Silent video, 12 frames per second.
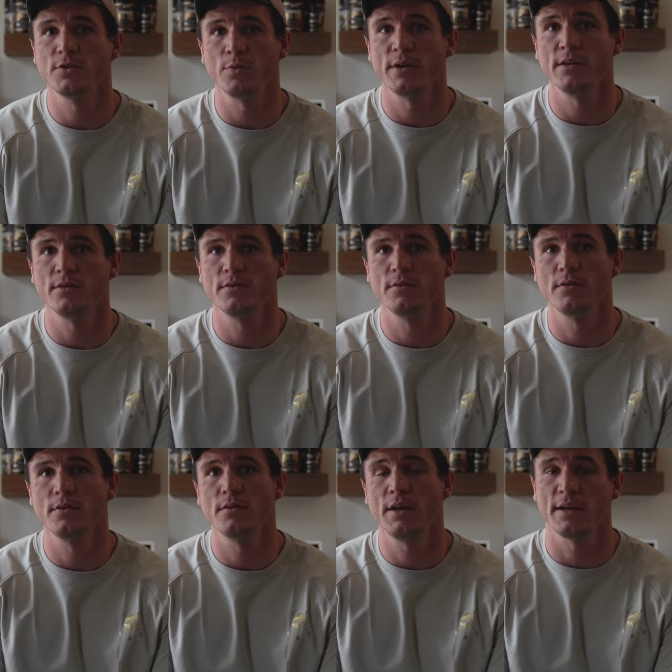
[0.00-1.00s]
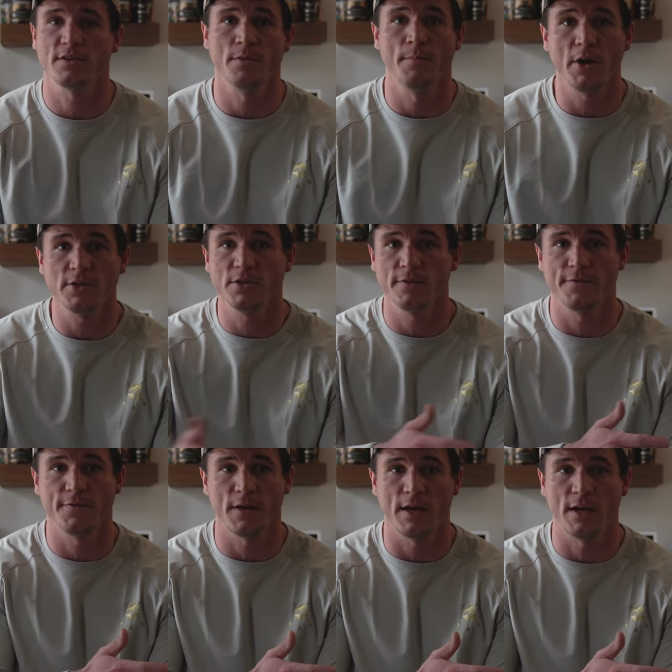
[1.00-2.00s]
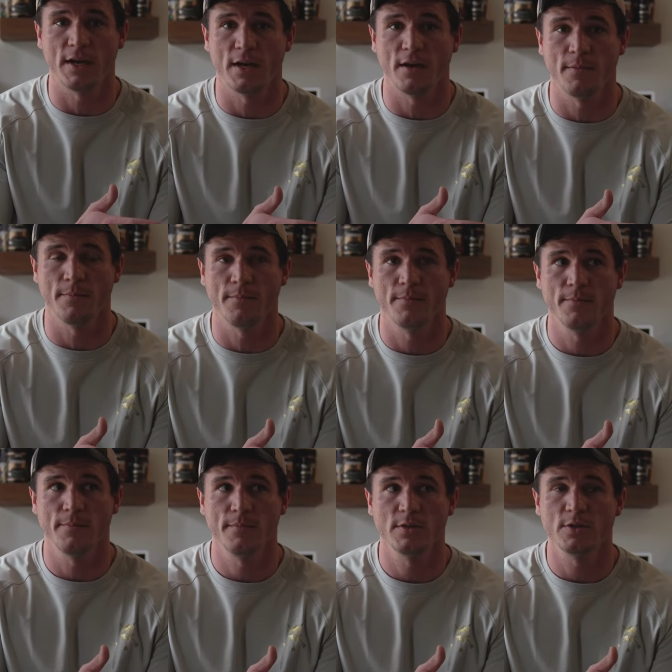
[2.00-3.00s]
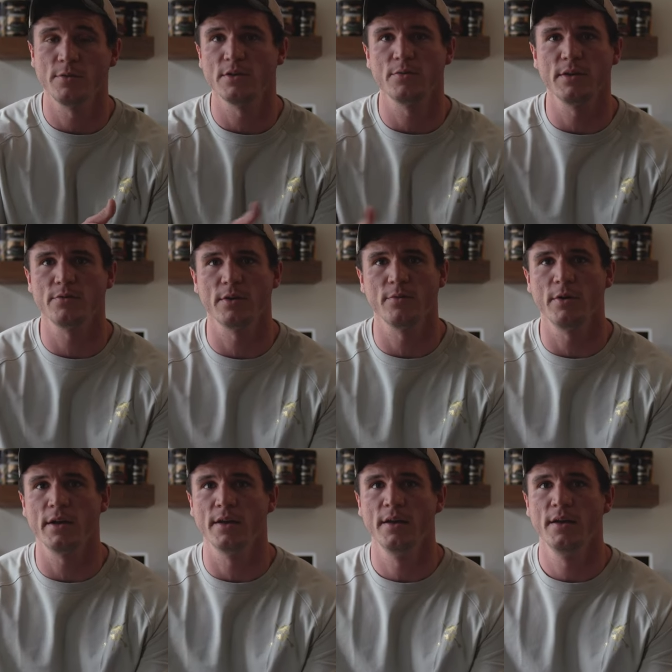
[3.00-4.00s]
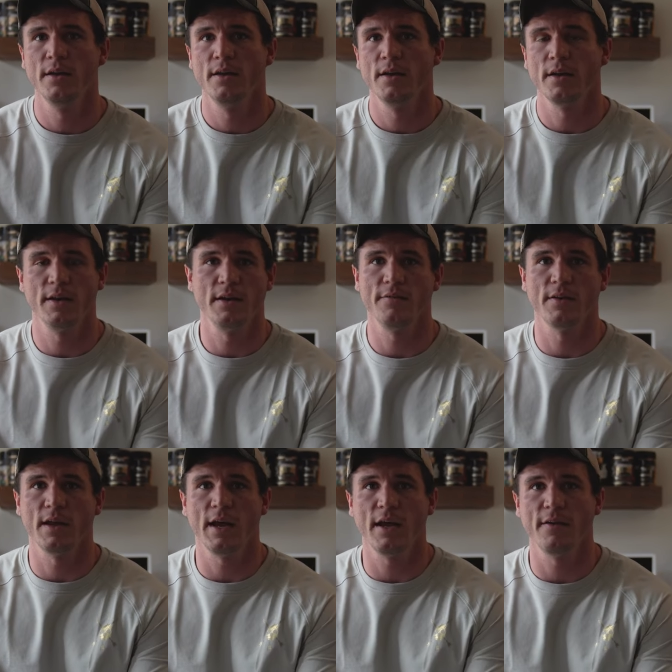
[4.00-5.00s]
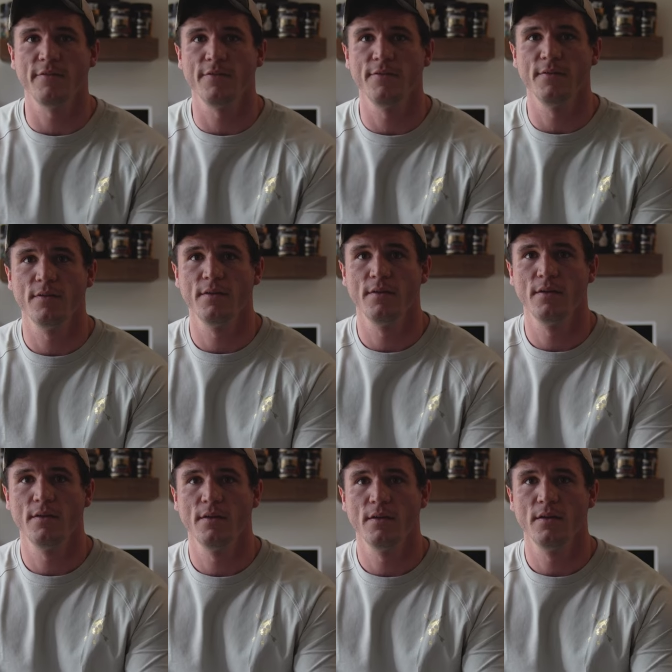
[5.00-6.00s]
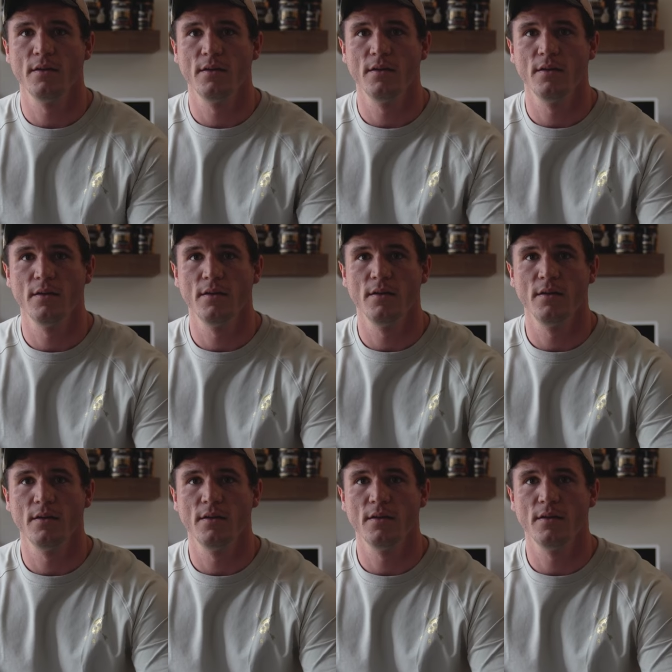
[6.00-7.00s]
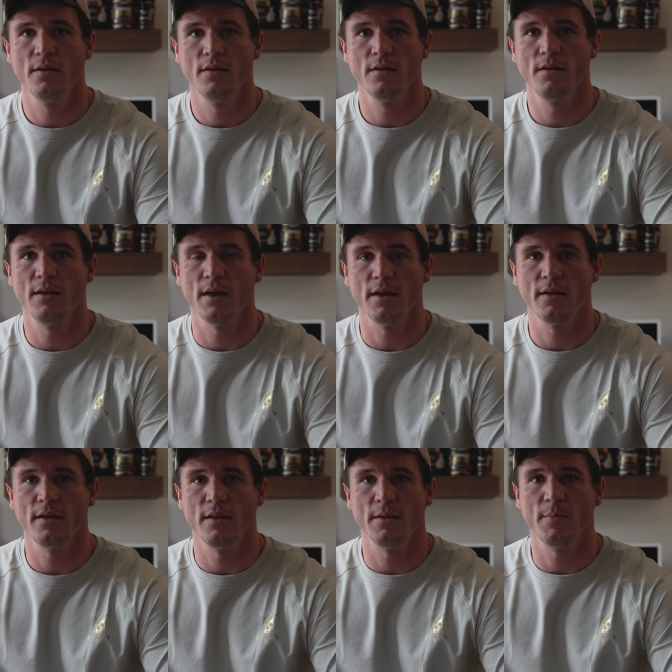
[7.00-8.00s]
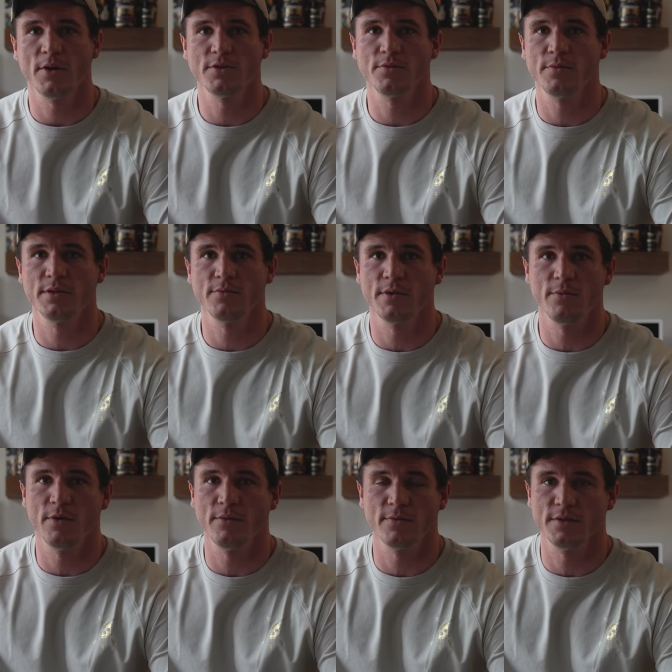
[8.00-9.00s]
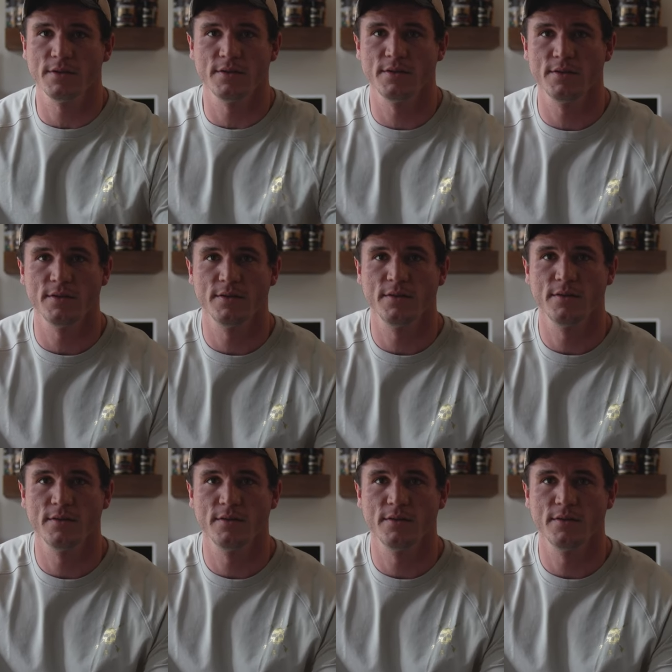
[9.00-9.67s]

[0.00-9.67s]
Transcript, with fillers: 20, 22. Yeah, so March of um, so in 2021, I didn't even have. No, March 2022, seven months. Yeah, and then March 2021 was just